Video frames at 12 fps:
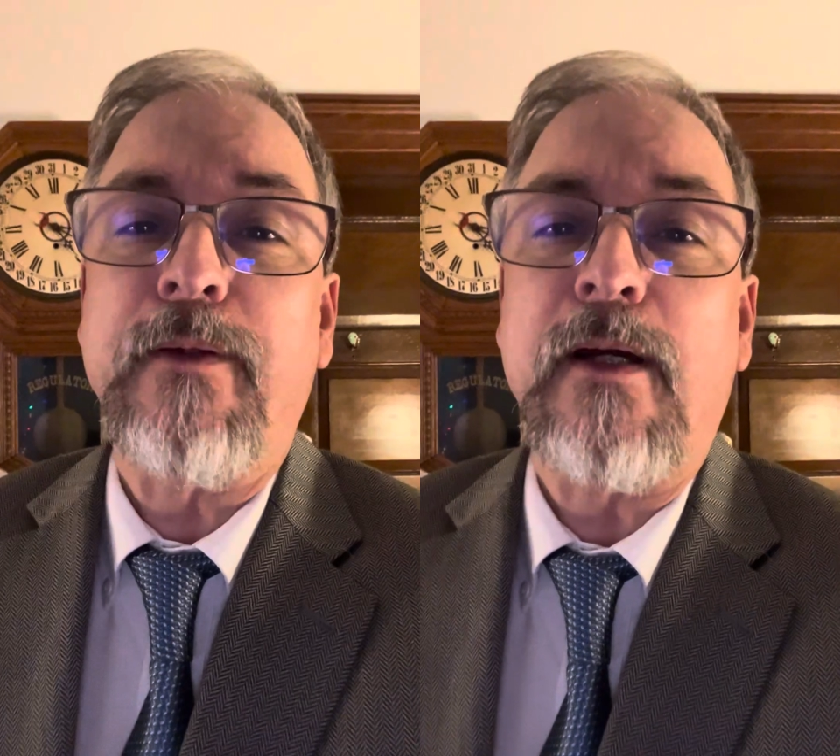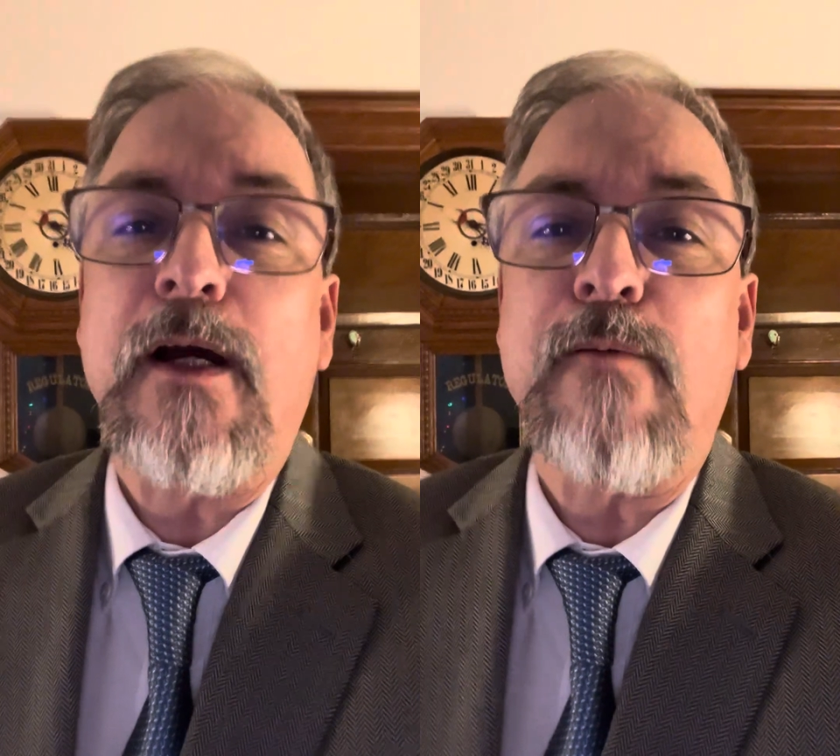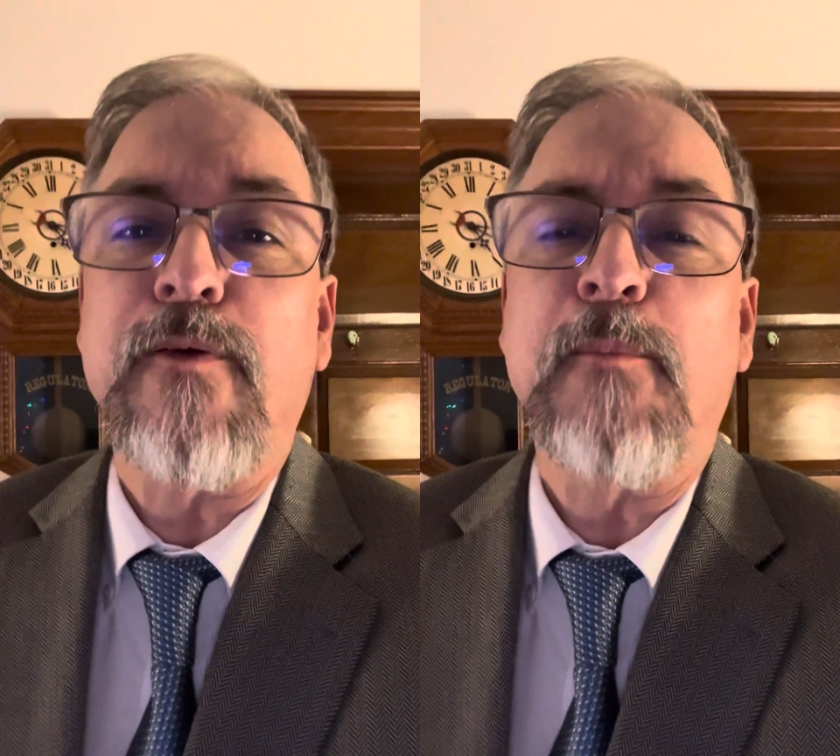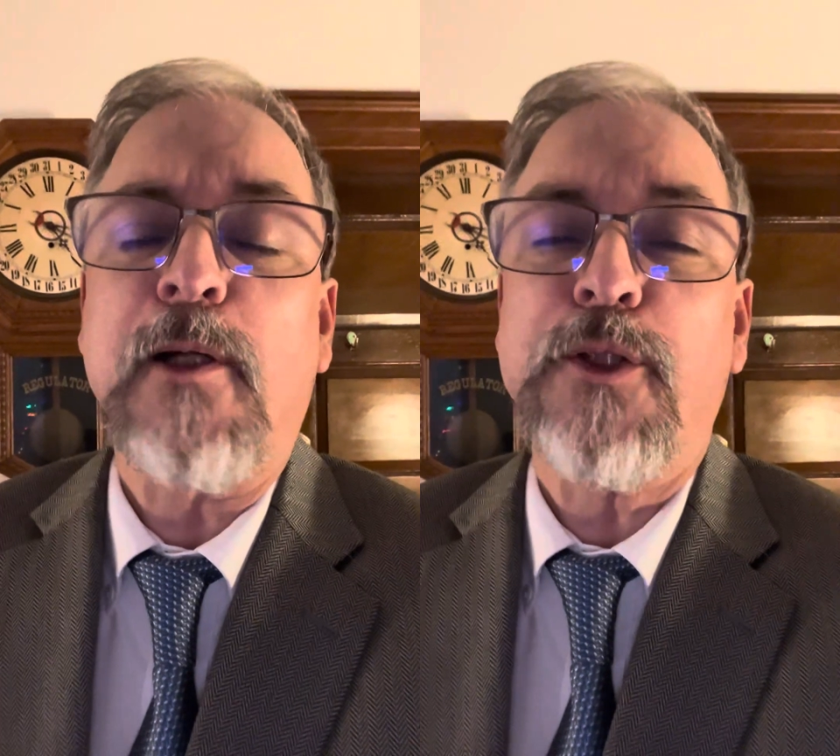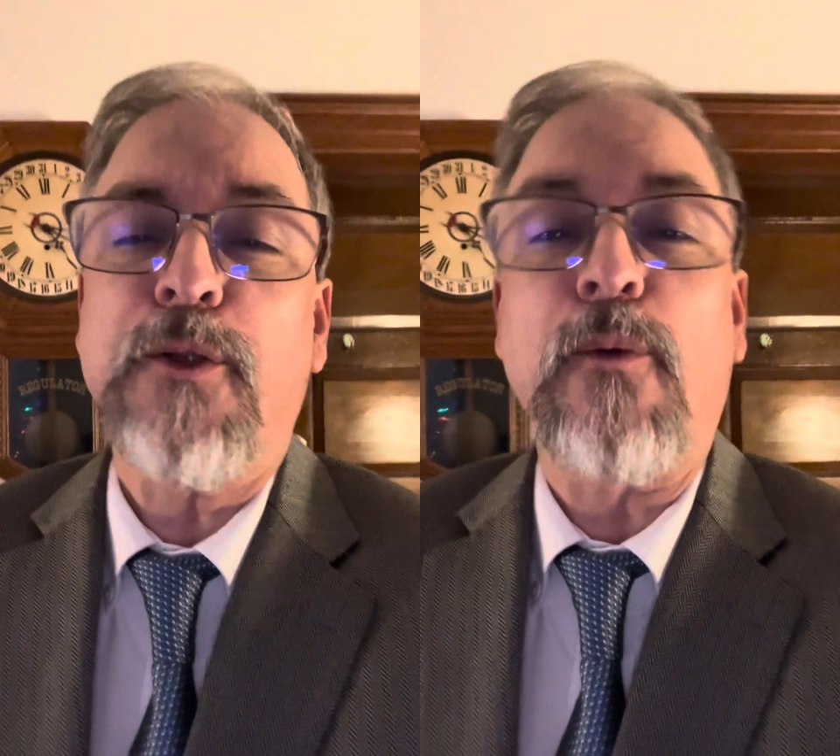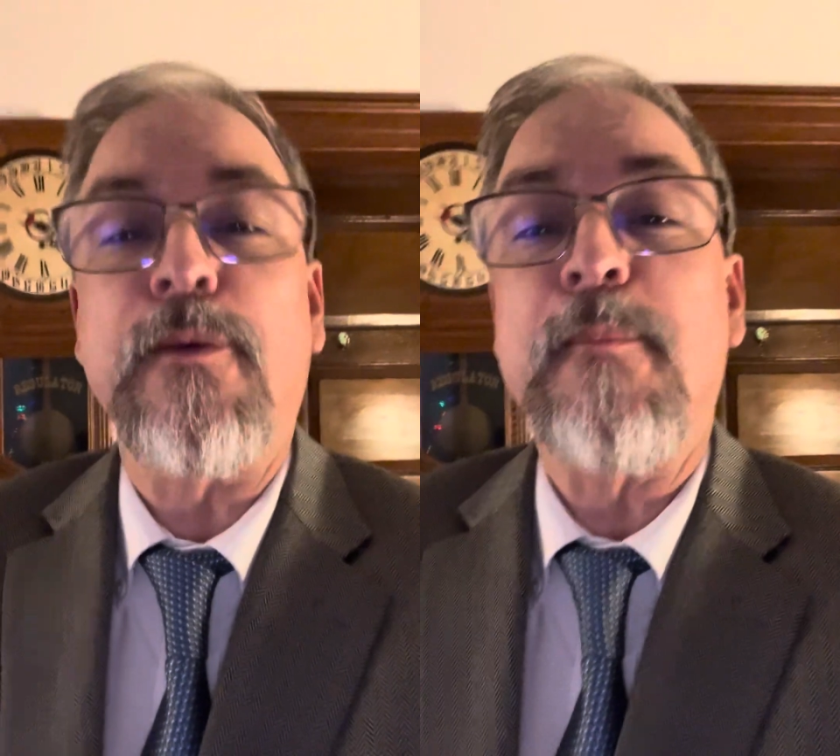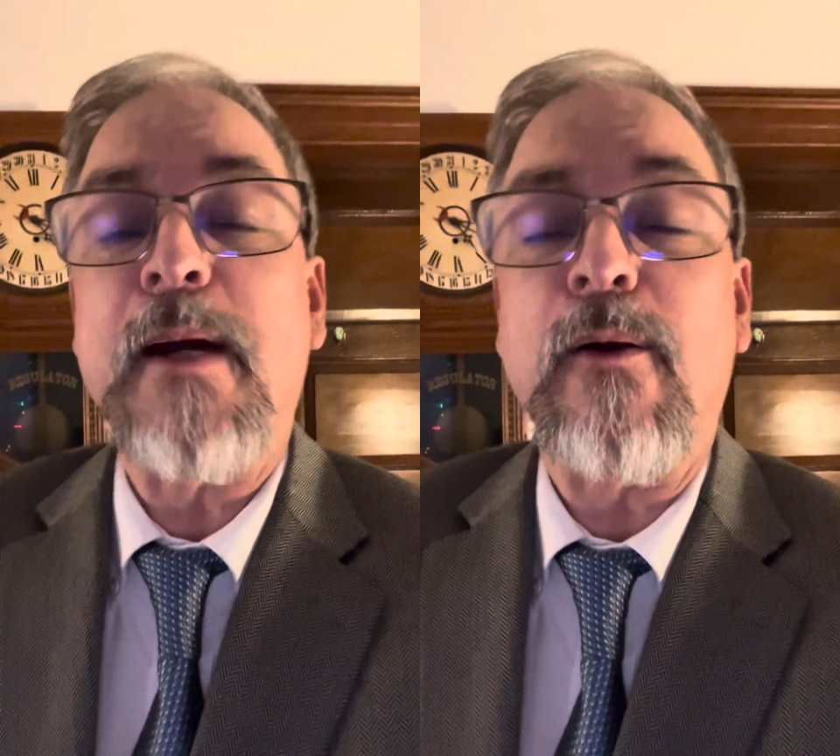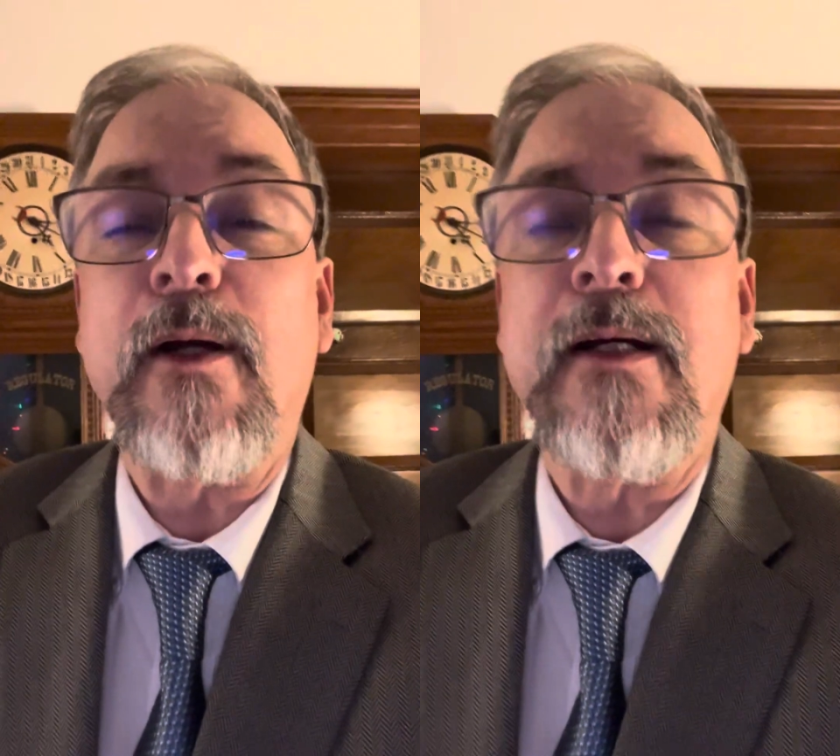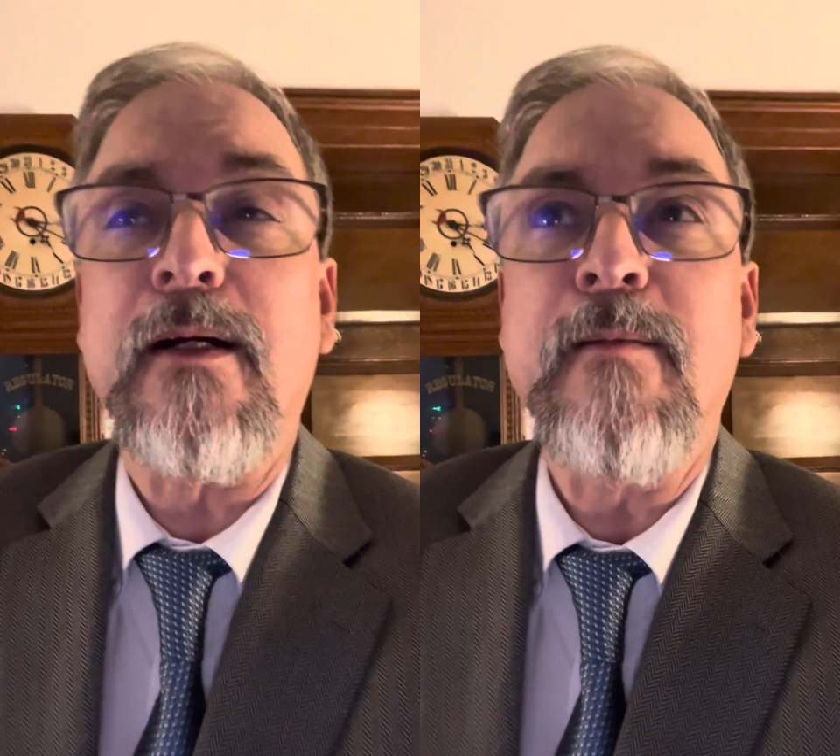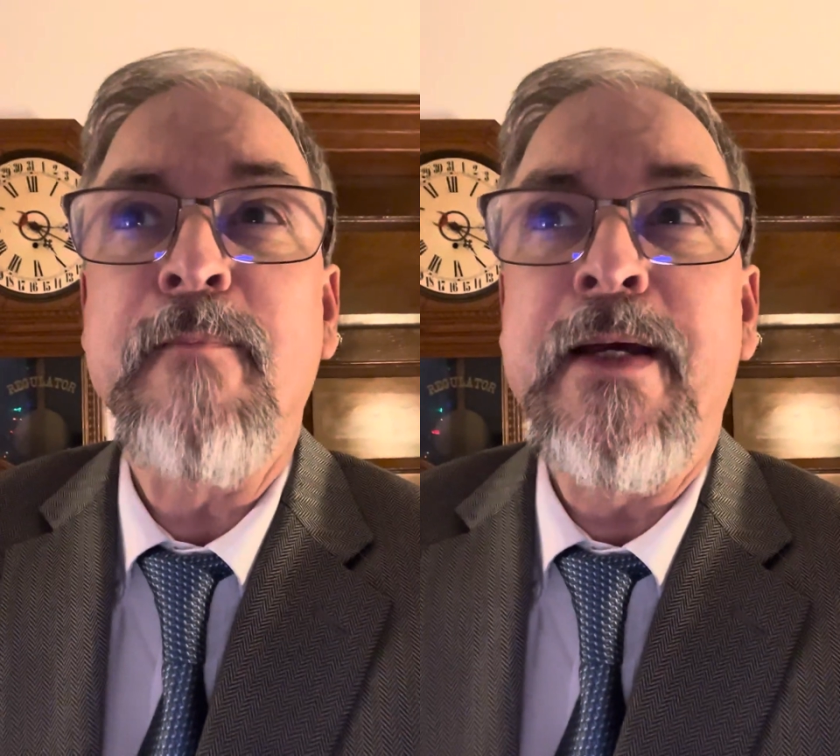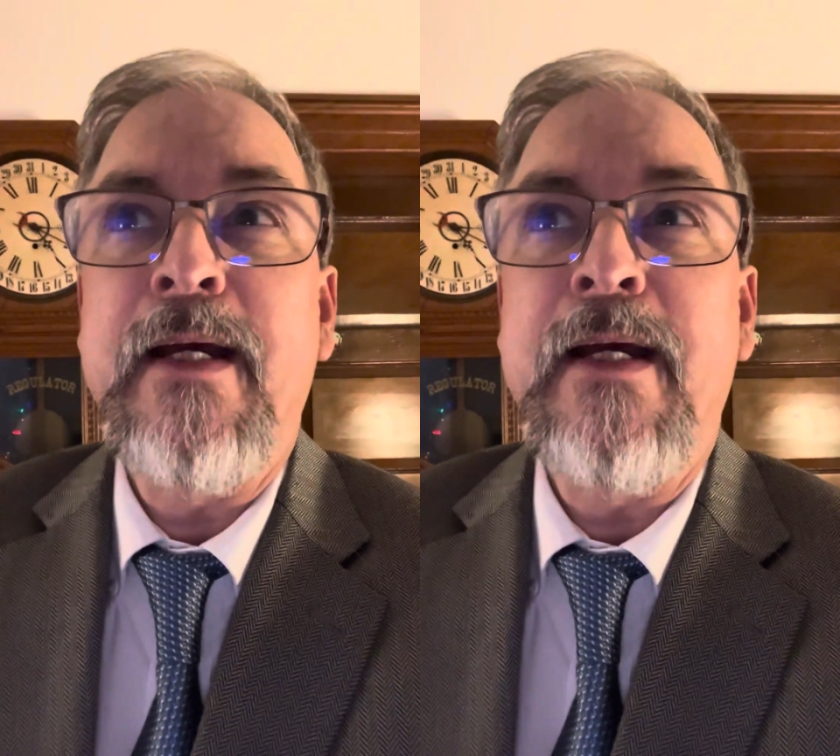that covered much of North America.